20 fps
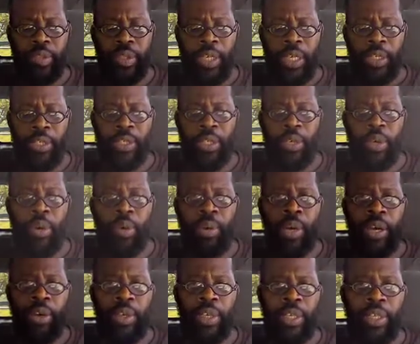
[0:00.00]
That's to go
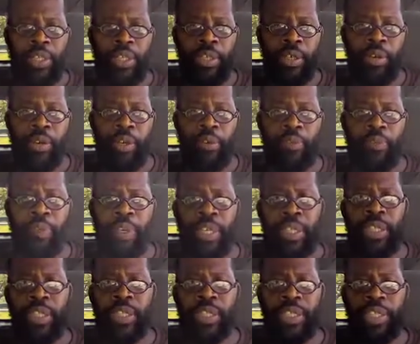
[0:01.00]
out, you know, and
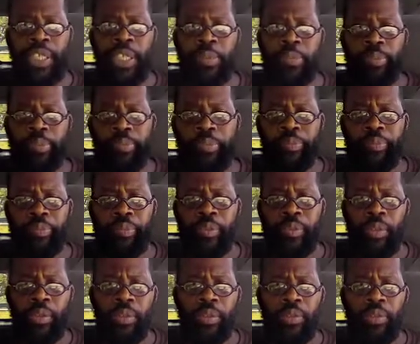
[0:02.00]
feed the sheep.
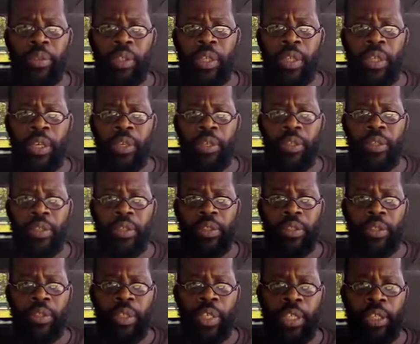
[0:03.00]
You know,
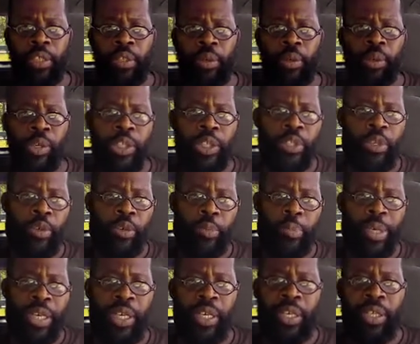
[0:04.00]
like the Lord
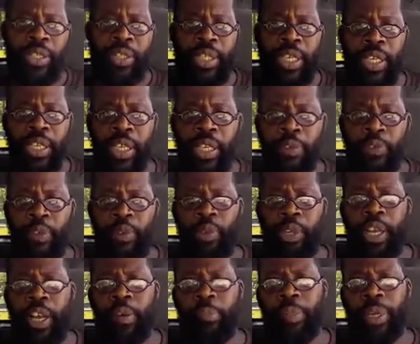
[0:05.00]
told Peter, said, if you
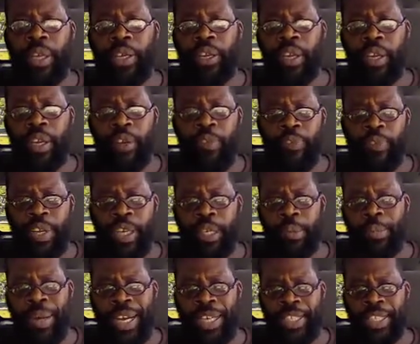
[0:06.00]
love me,
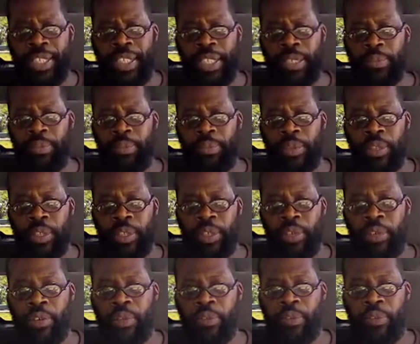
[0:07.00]
feed my sheep, you
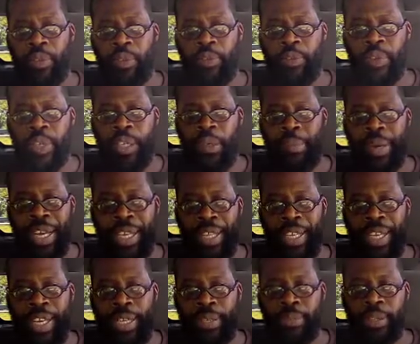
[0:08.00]
know, feed my
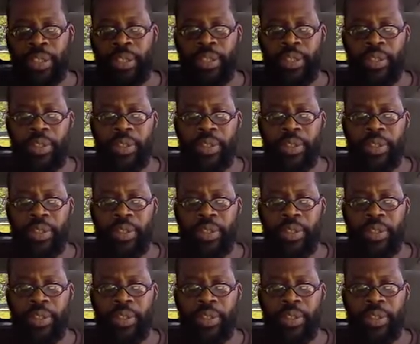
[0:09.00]
lambs.